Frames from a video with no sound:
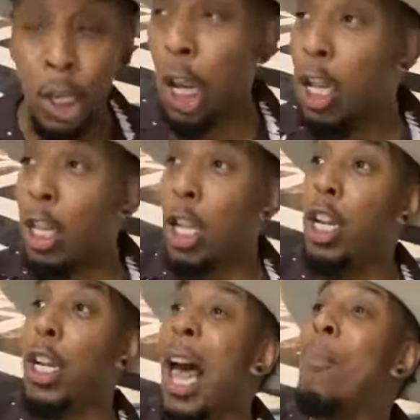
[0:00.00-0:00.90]
They're the,
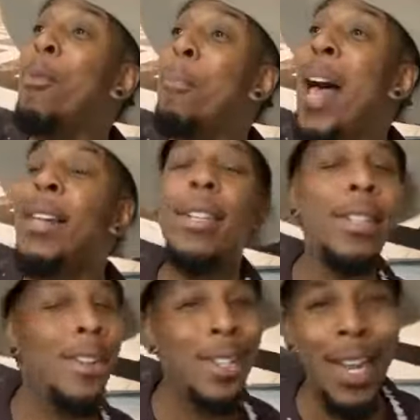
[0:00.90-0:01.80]
they're the
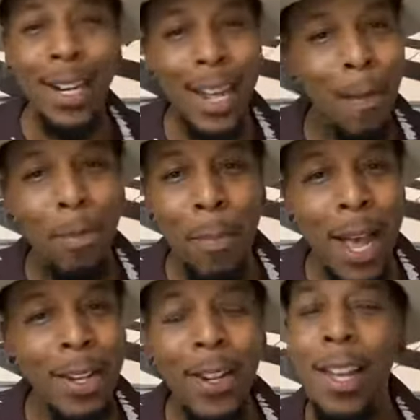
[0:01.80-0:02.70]
compromisers. No, he's not a
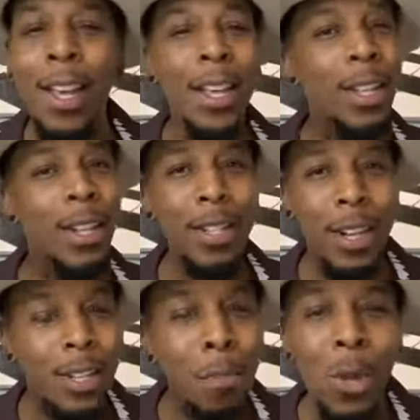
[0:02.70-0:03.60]
compromiser. He
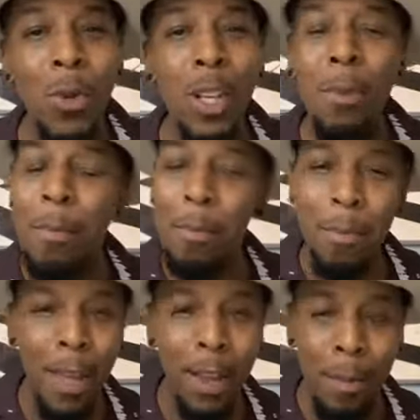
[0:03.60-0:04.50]
took the music
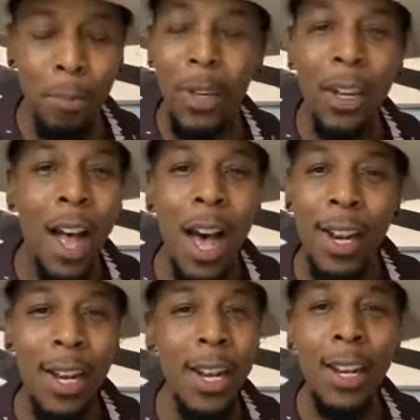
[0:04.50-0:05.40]
and, and put
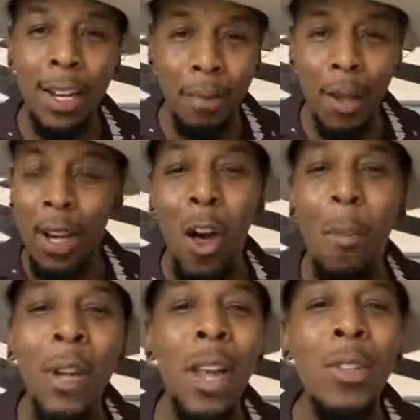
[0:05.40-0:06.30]
God in it, and it
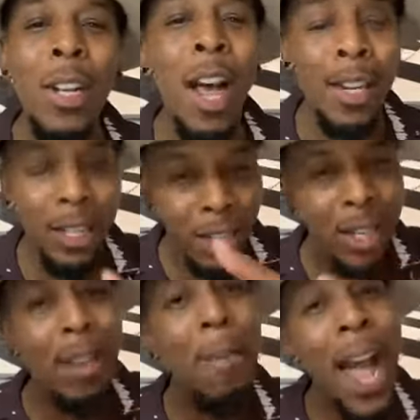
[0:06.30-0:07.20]
all belongs to God. He
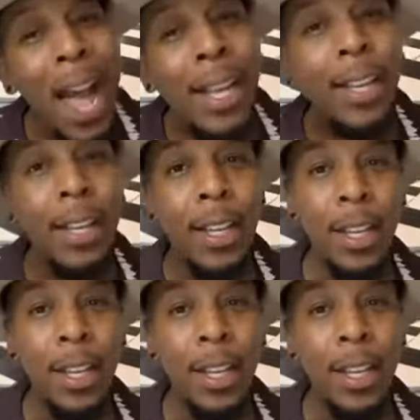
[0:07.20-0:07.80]
took it back.